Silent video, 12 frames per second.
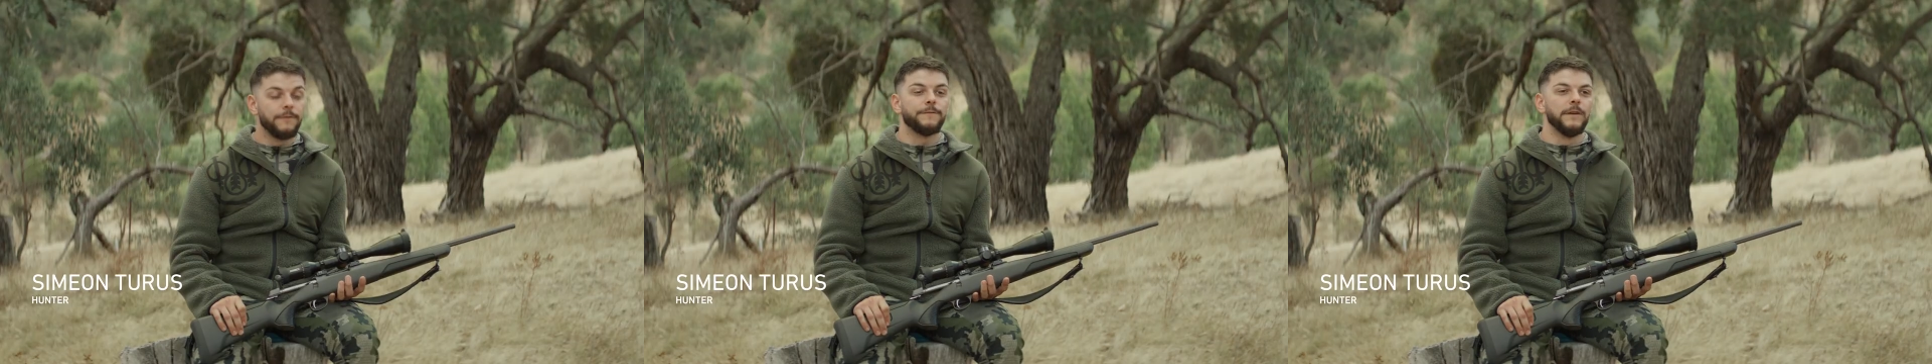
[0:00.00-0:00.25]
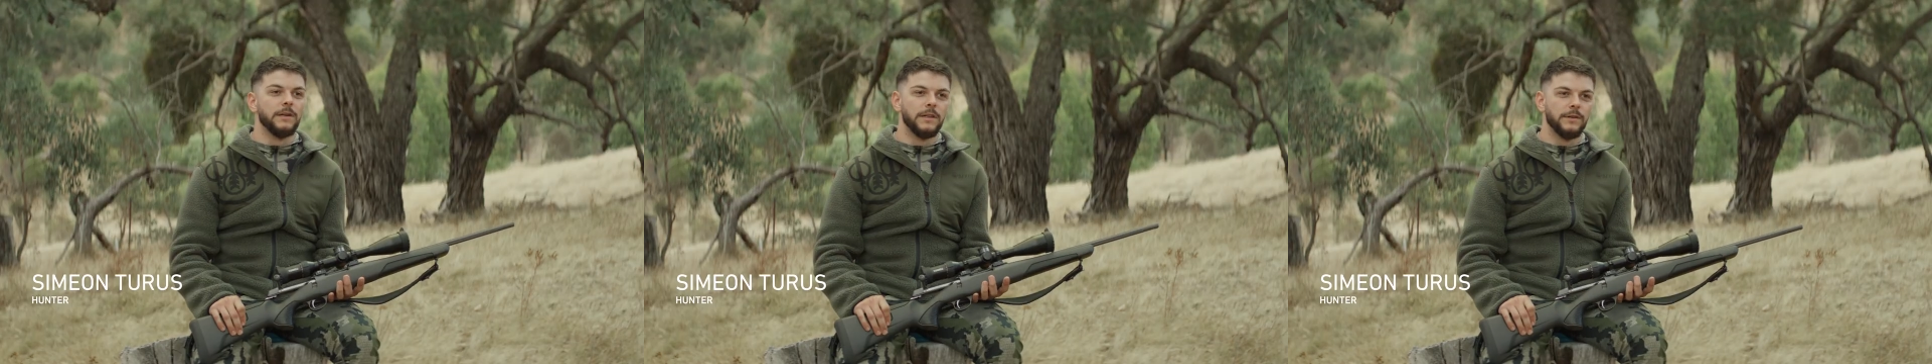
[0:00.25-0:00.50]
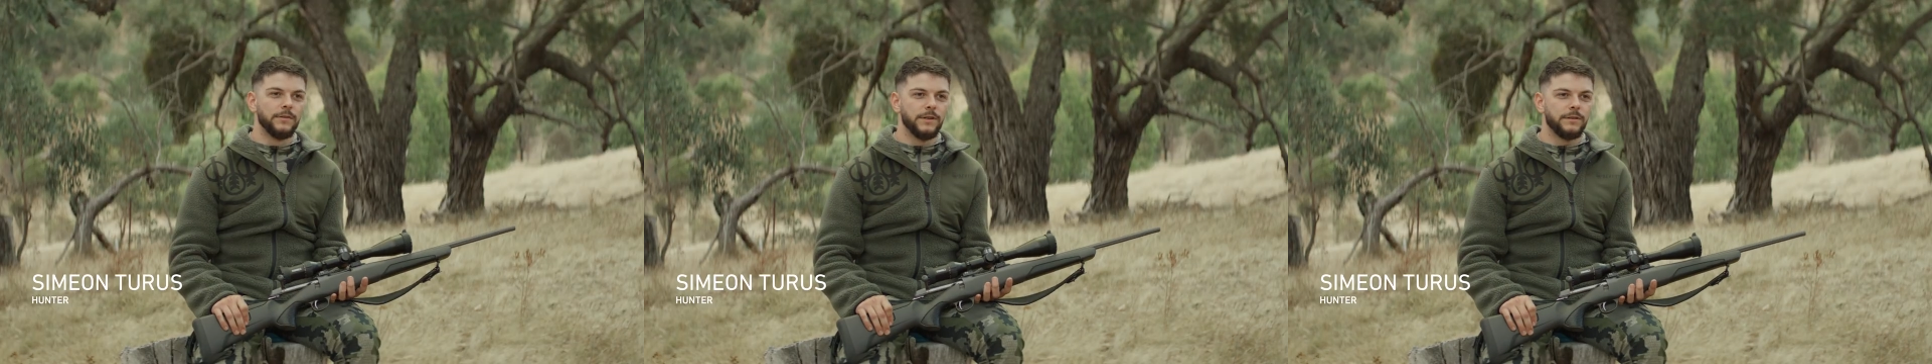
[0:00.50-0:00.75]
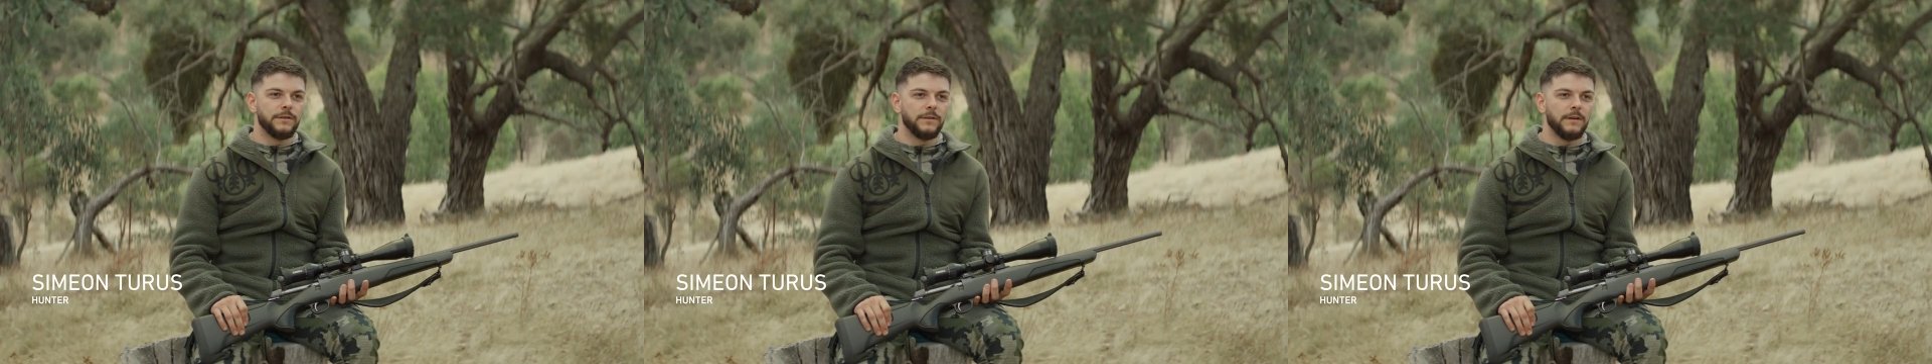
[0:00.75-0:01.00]
the feel of
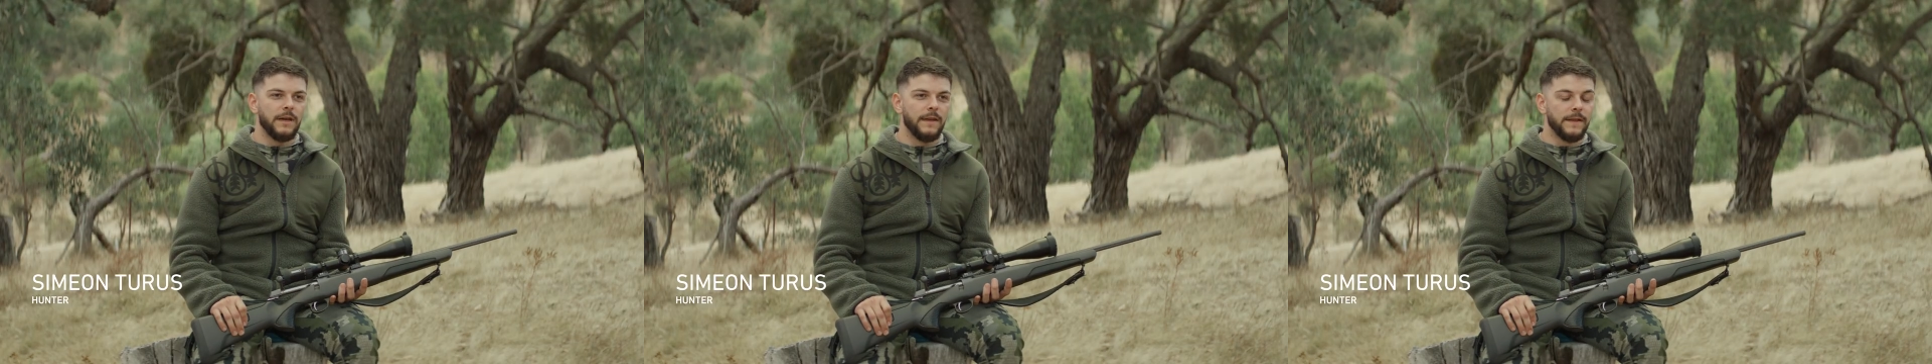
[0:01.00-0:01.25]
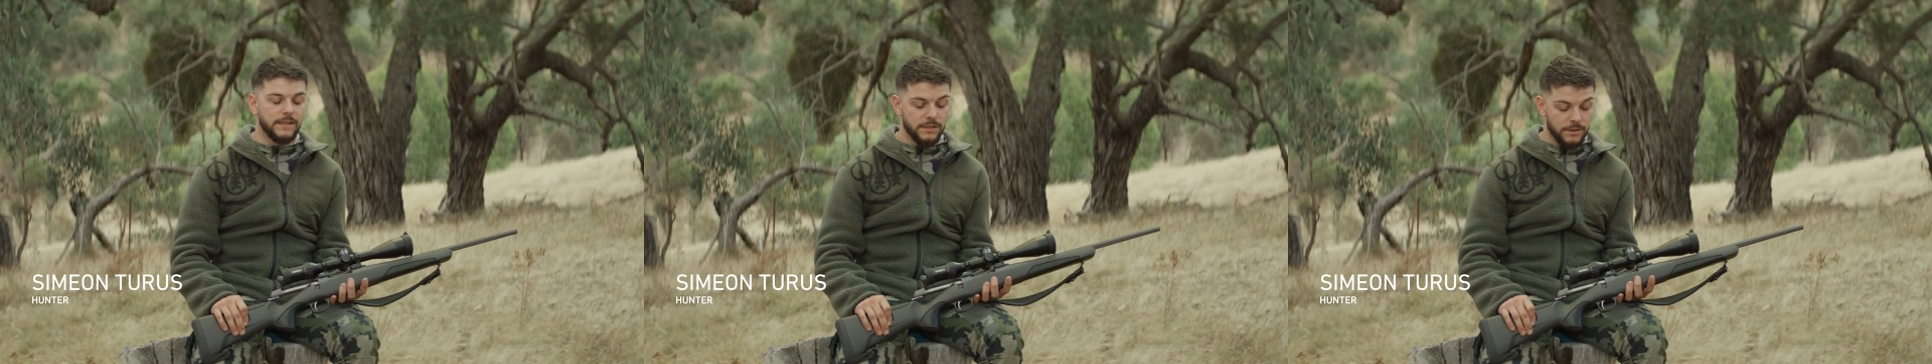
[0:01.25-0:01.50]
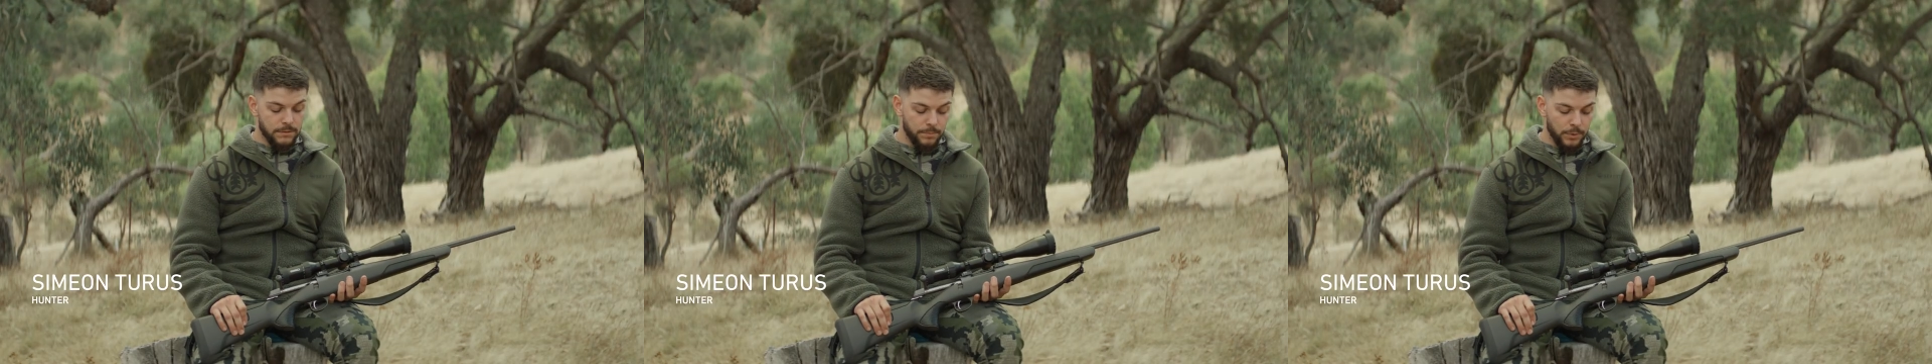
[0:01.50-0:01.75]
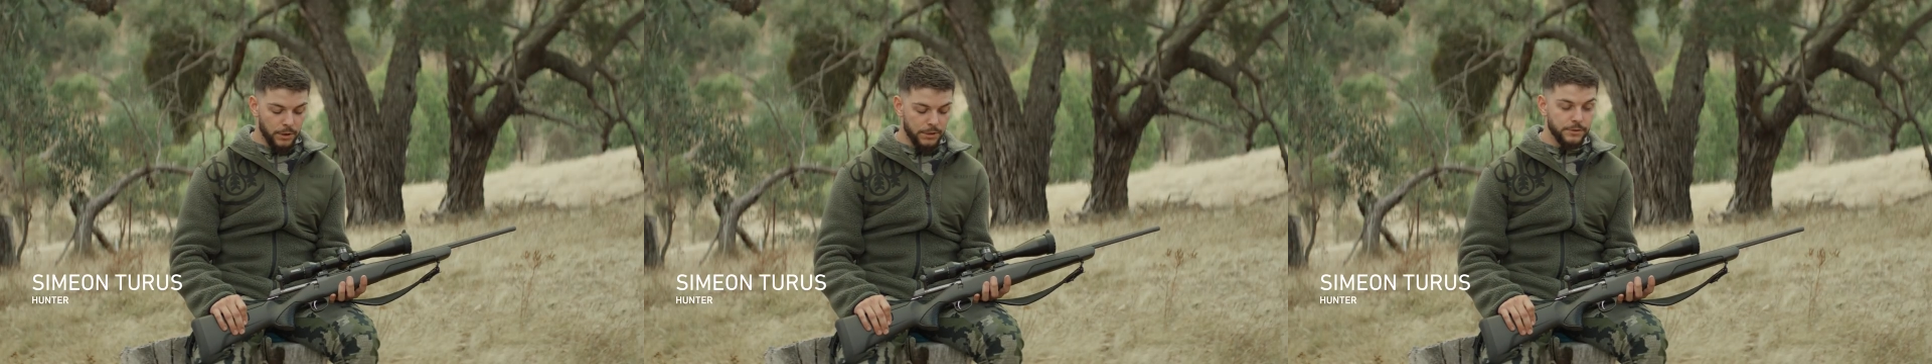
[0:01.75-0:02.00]
it, and that's to
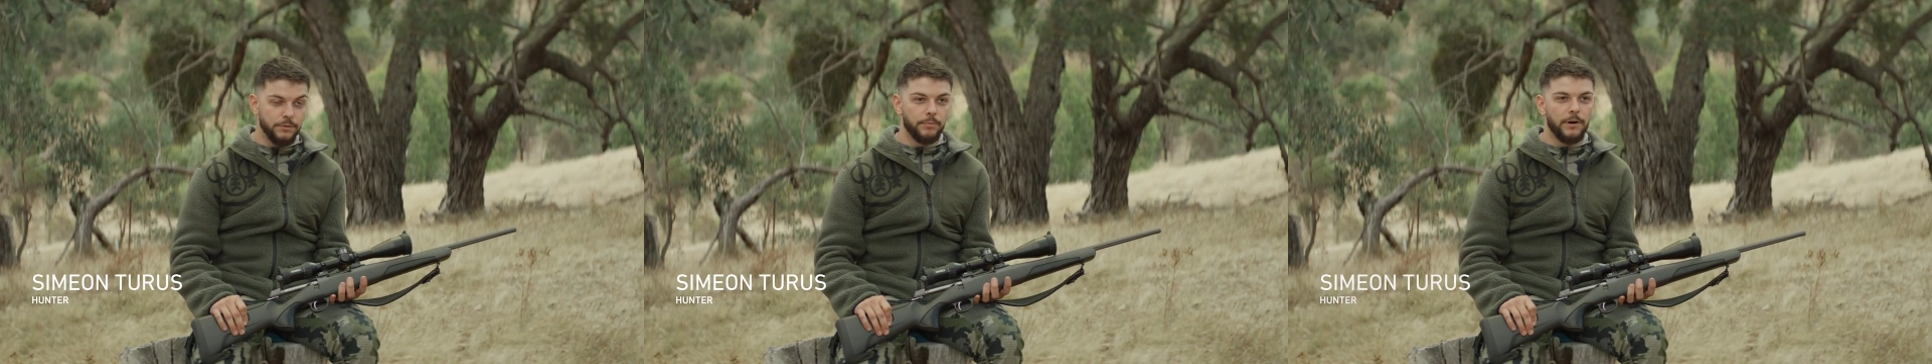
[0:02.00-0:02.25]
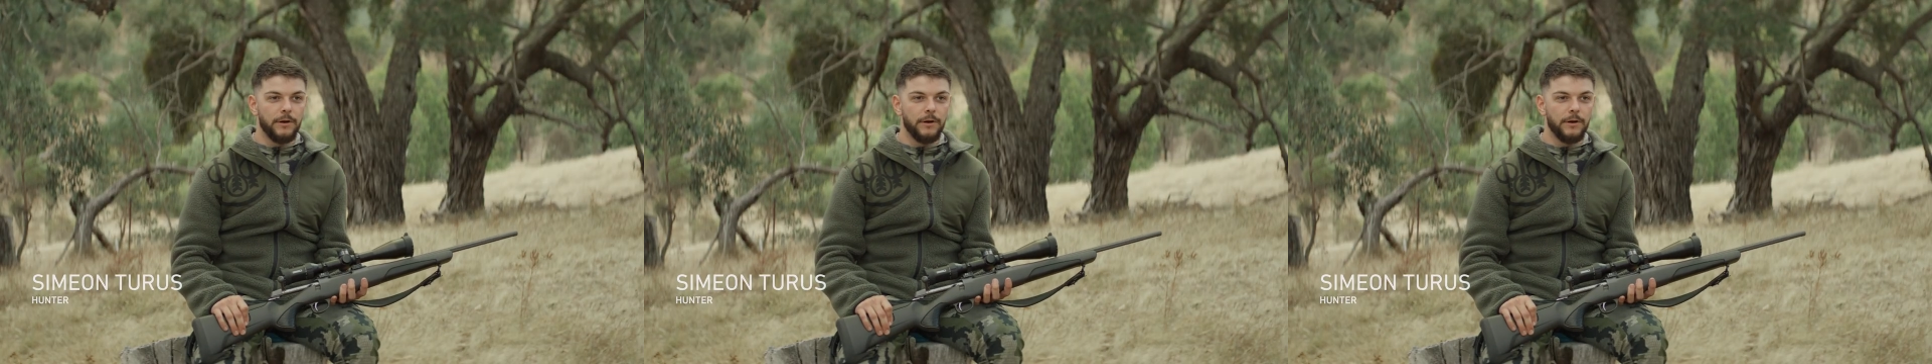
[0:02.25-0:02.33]
personal